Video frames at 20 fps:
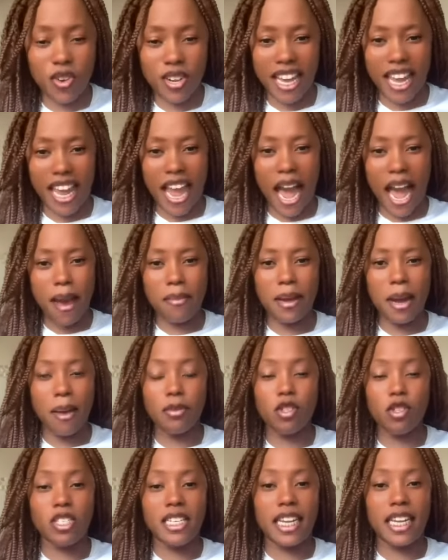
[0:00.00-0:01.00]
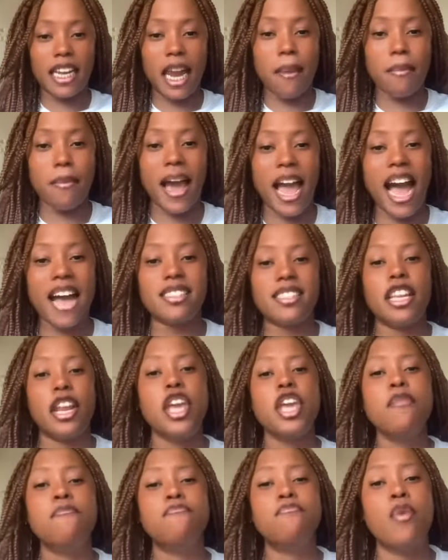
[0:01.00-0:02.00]
Okay, I'm coming to declare my
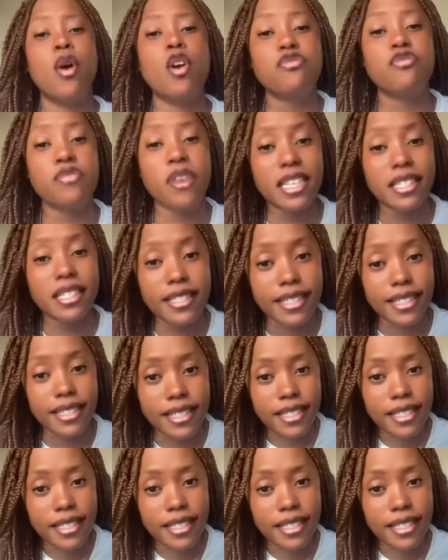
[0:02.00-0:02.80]
asset. Hypocrisy.